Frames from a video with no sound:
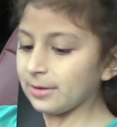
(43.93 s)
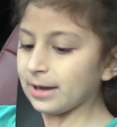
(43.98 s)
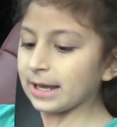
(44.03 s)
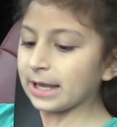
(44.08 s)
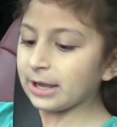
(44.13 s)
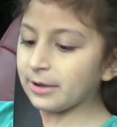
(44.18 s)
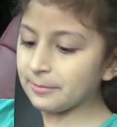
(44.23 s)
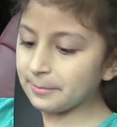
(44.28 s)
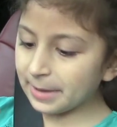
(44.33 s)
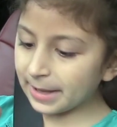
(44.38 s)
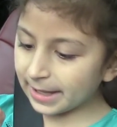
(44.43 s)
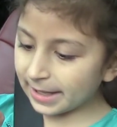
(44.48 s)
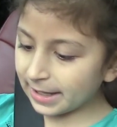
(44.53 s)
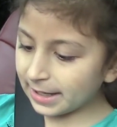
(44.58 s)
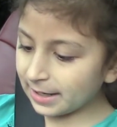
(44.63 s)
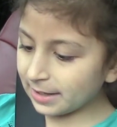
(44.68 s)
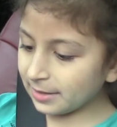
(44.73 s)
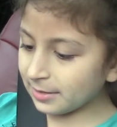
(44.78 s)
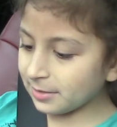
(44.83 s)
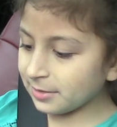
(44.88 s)
I could make
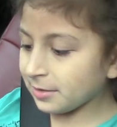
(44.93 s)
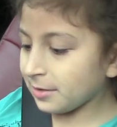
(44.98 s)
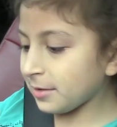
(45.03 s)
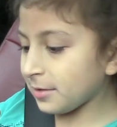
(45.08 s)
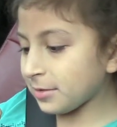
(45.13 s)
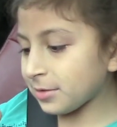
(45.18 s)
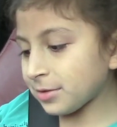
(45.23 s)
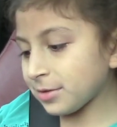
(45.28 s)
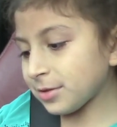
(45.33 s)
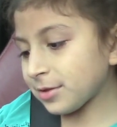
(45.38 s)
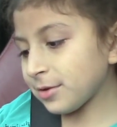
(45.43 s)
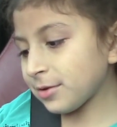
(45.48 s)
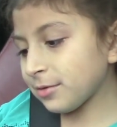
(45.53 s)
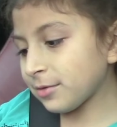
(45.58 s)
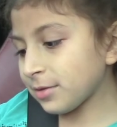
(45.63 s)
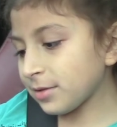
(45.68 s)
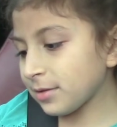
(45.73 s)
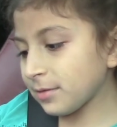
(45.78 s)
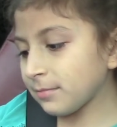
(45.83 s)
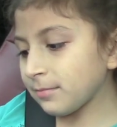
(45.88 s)
it do.
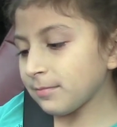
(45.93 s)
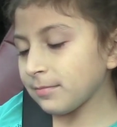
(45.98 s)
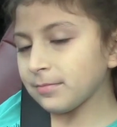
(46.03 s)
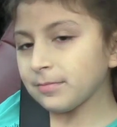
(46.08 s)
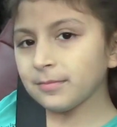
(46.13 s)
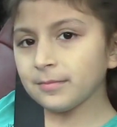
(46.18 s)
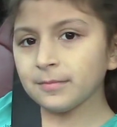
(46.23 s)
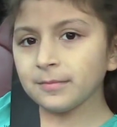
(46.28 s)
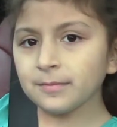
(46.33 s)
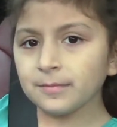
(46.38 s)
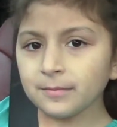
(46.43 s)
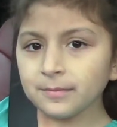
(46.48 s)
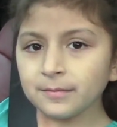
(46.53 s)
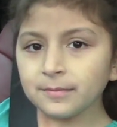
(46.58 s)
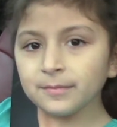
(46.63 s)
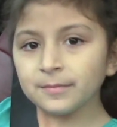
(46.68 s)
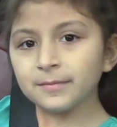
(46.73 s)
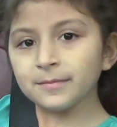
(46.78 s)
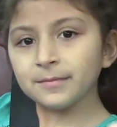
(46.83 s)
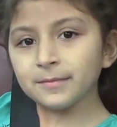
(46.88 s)
Look what I can do. You
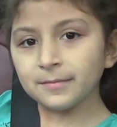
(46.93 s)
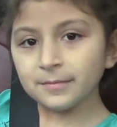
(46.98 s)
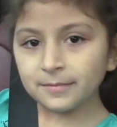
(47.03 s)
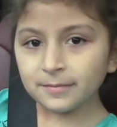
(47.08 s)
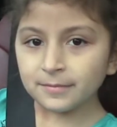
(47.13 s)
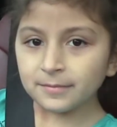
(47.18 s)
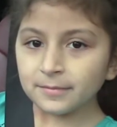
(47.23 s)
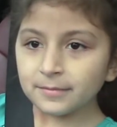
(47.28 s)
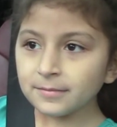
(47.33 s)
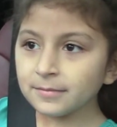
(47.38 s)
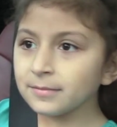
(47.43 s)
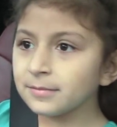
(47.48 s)
know who said that?